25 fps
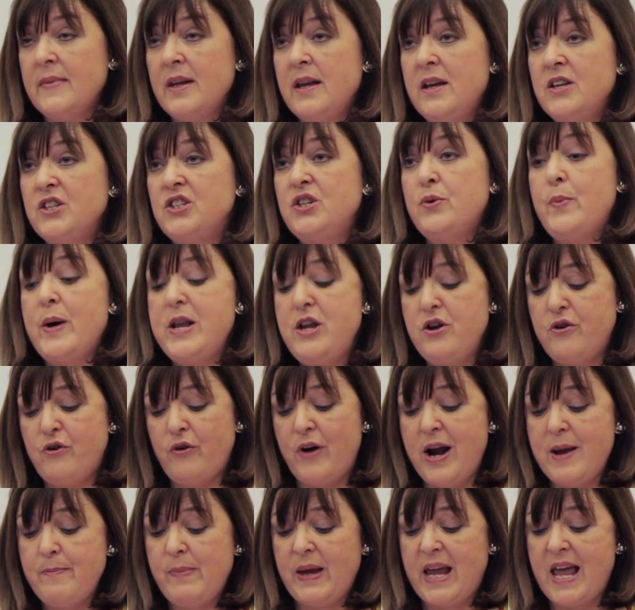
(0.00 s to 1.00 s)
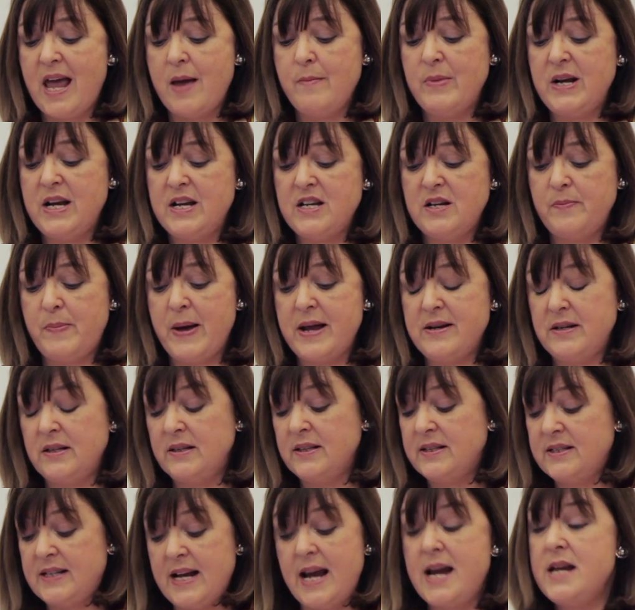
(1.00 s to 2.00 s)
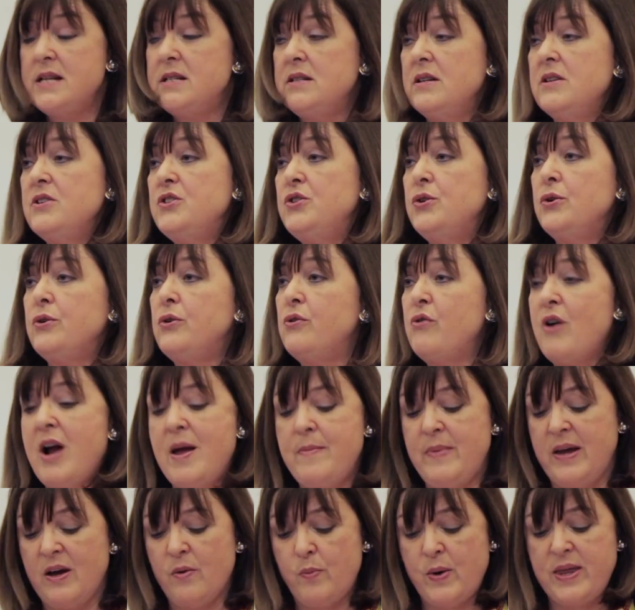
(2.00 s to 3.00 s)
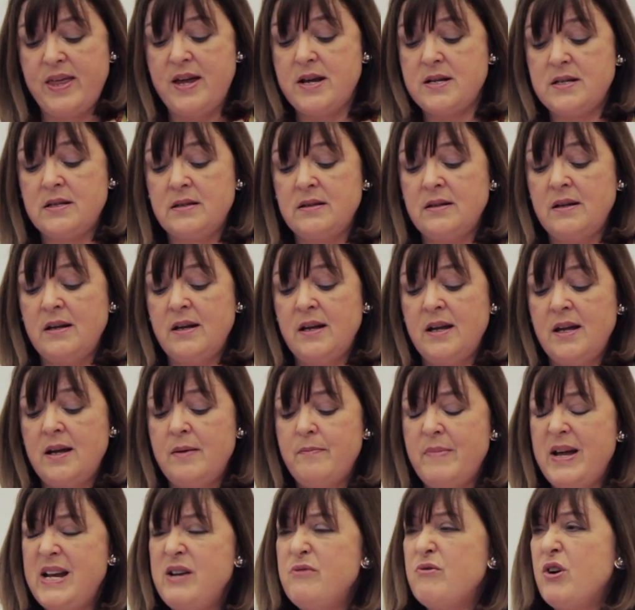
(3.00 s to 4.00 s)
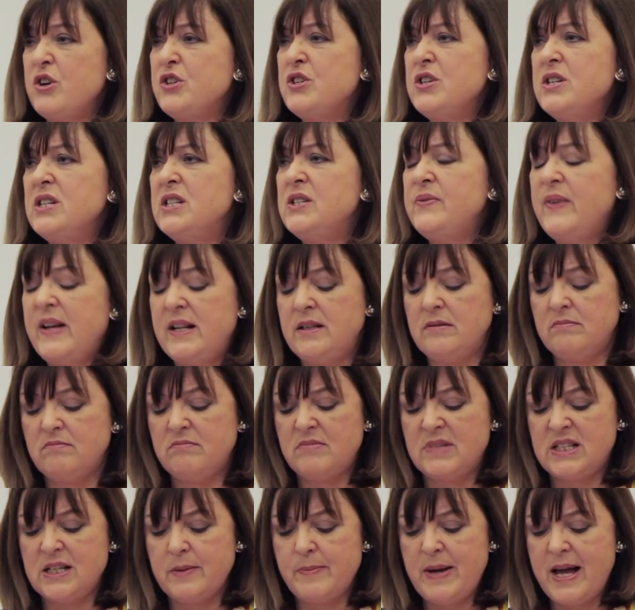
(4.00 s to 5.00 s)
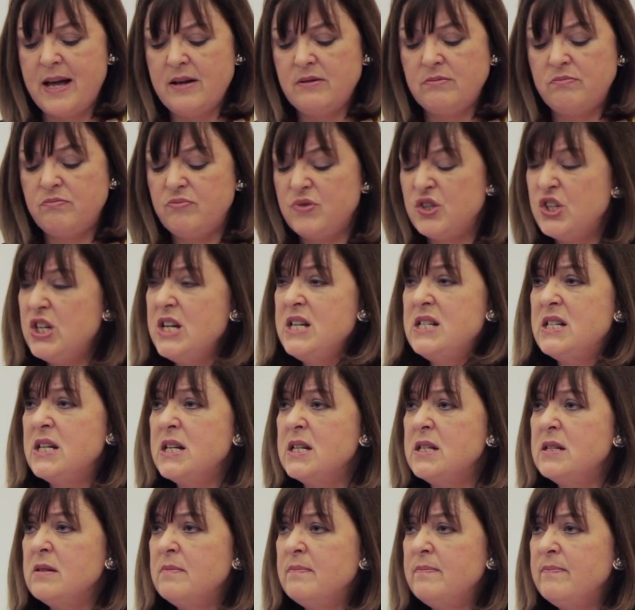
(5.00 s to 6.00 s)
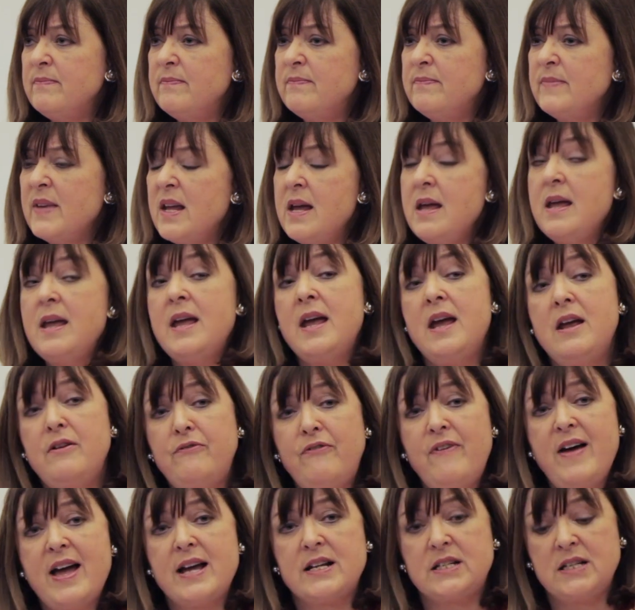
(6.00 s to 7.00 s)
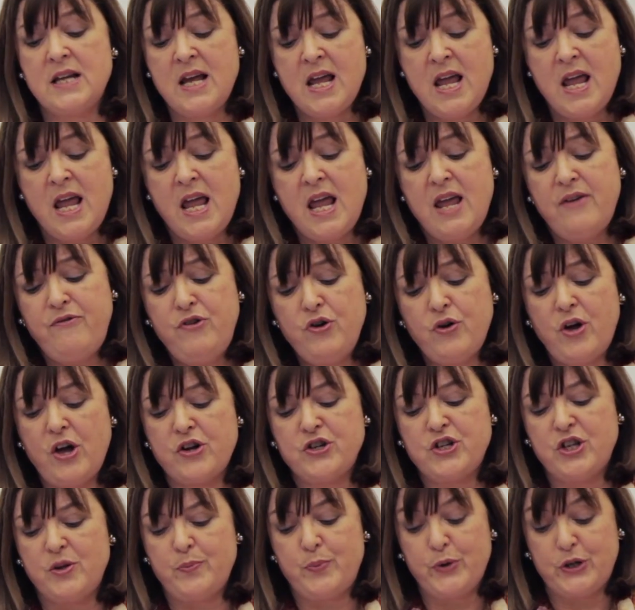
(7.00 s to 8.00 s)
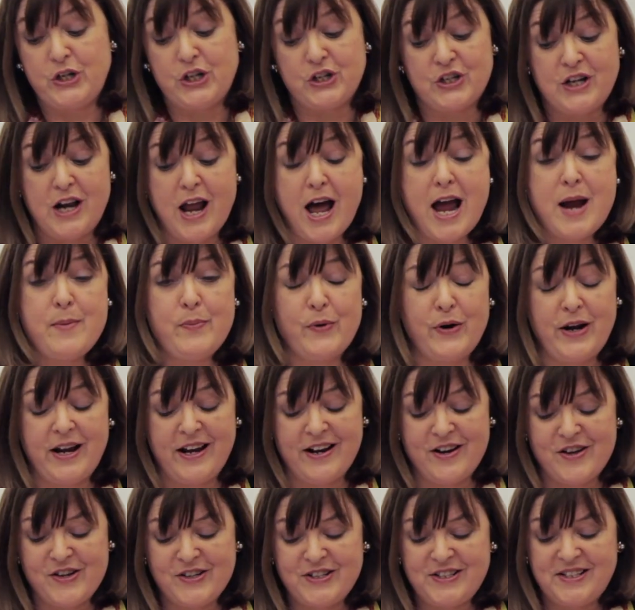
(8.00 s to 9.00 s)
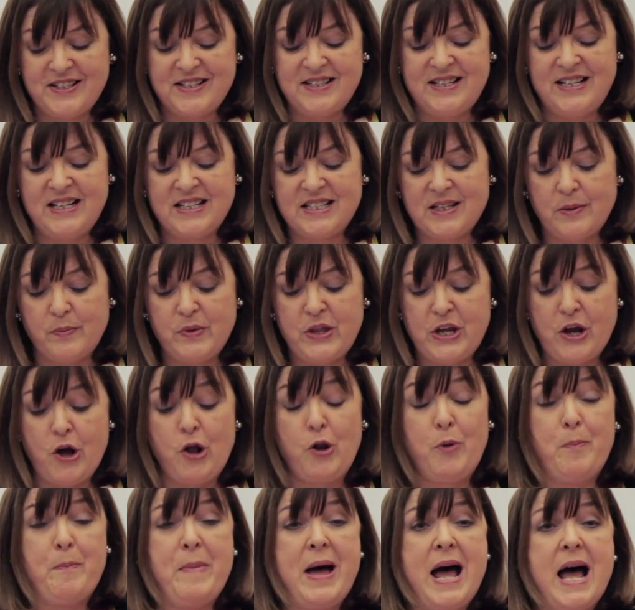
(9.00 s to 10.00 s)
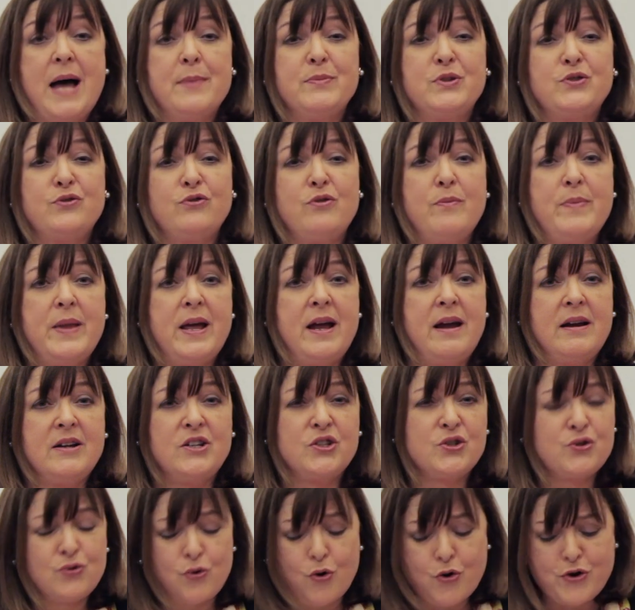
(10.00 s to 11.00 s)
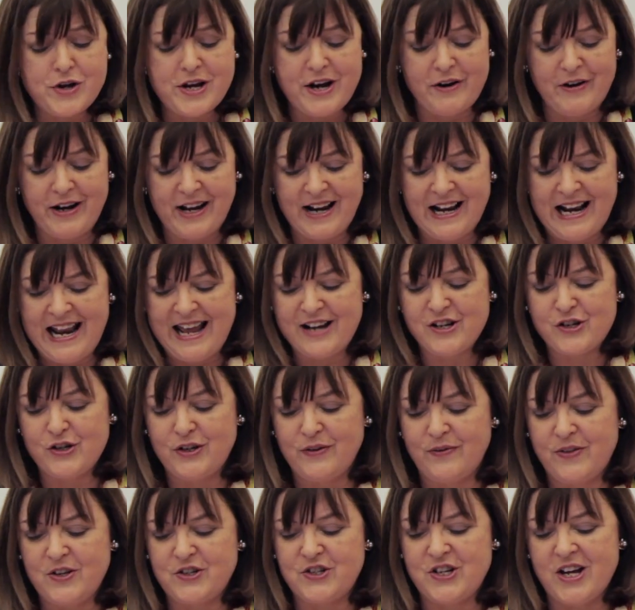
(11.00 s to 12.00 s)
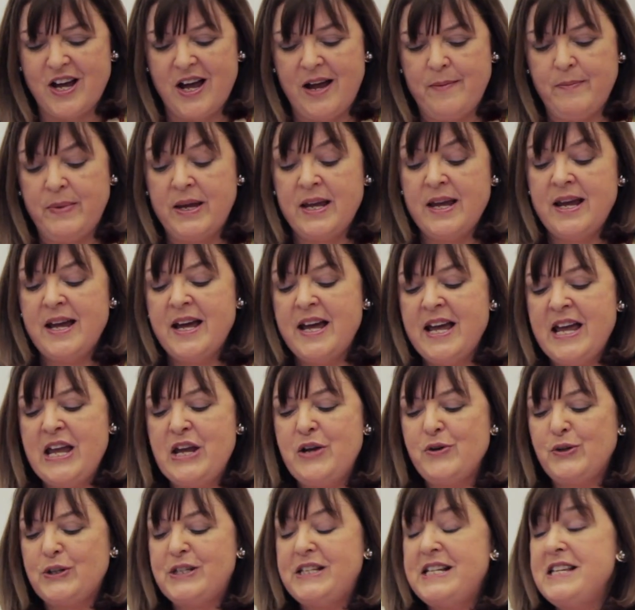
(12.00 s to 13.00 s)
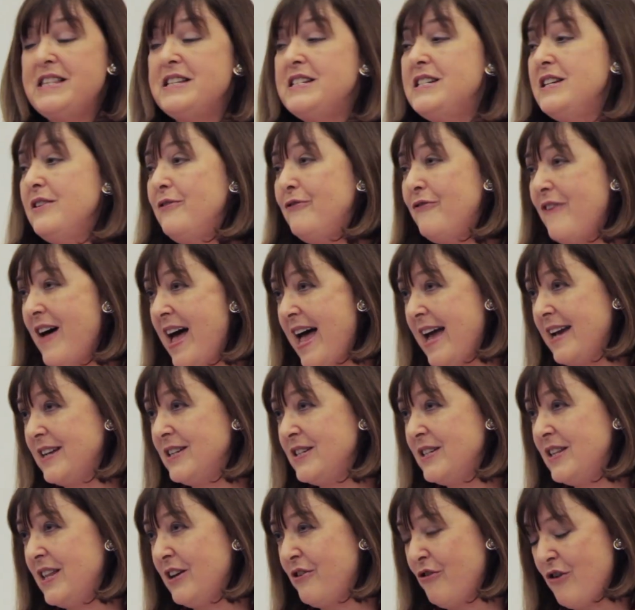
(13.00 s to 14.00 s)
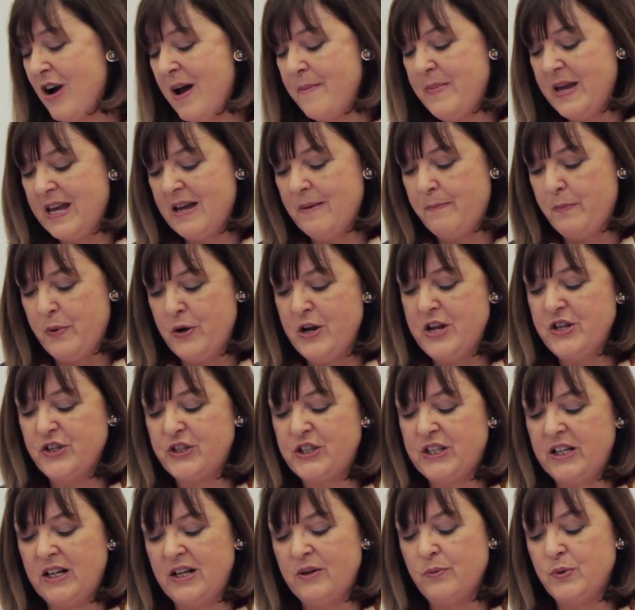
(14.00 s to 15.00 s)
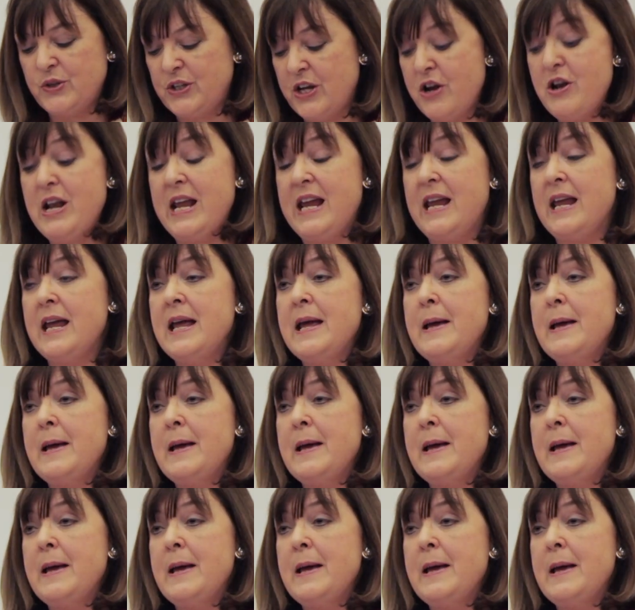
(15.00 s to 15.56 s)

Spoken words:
So when Ukraine became an independent state and took Crimea with it, many Russians felt somehow cheated. In fact, if you go to the British Library and ask to see some of the old maps from their extraordinary collection of the time, you'll see that in fact the Crimea Peninsula was only